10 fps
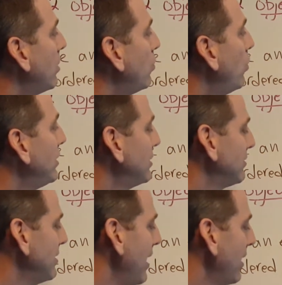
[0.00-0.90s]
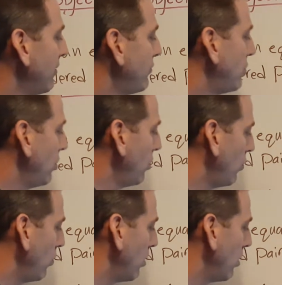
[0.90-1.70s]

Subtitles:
which is -2.